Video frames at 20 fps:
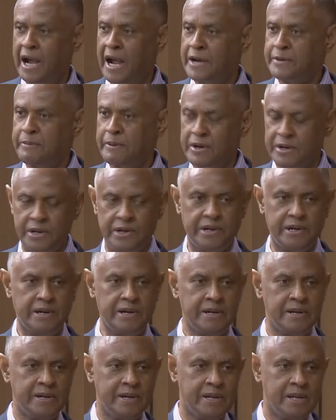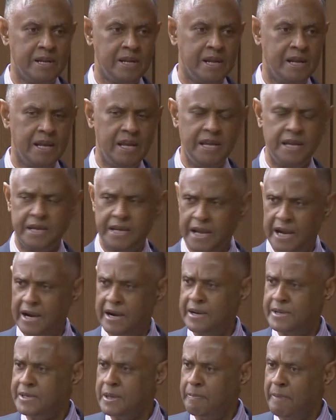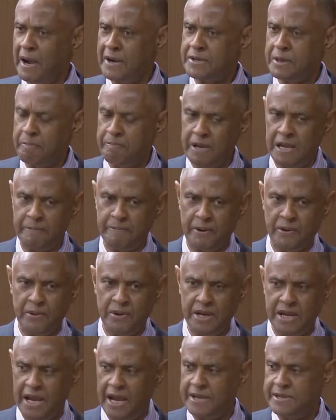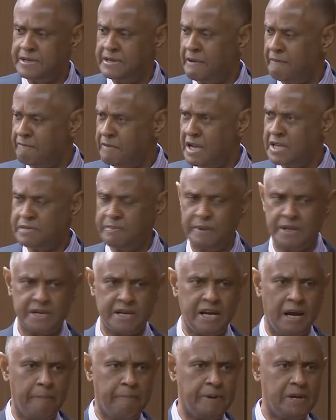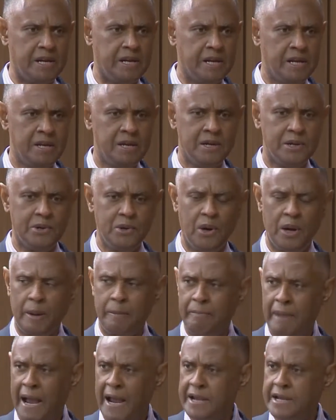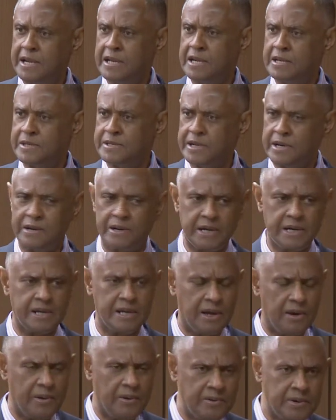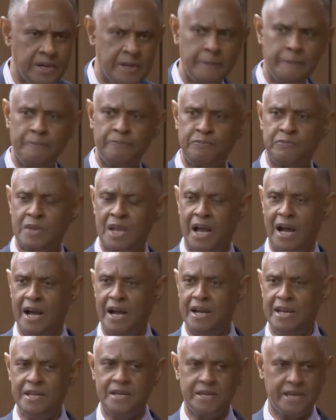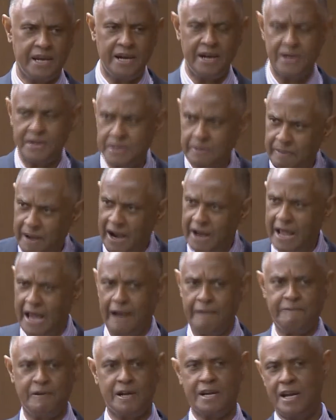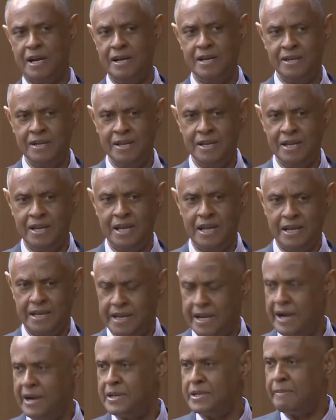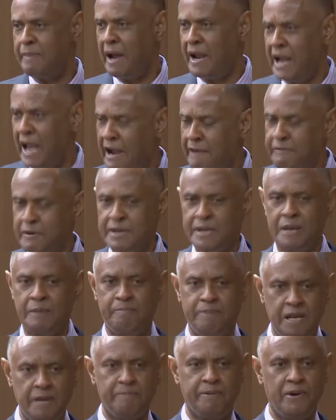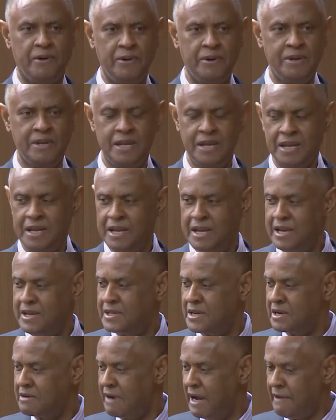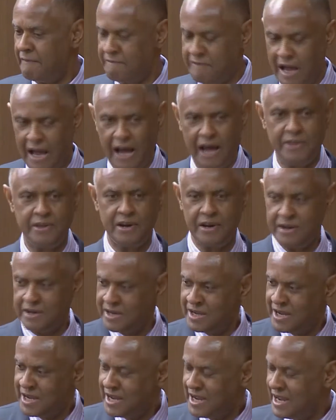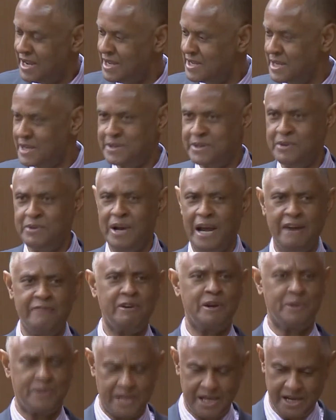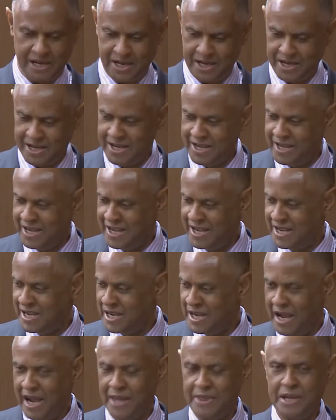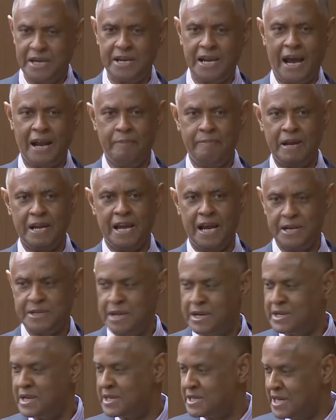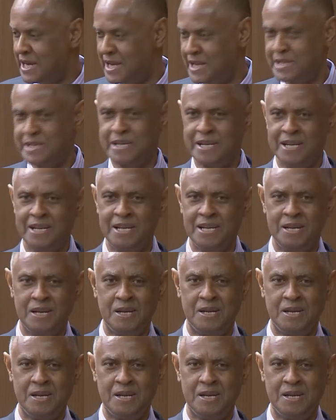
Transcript: entrepreneur. He cares about the people. He has an investment company doing mining in Sierra Leone. He cares about Africa. He cares about African people. He's a great father. He just do everything. I think he got a big S on his chest. Yeah.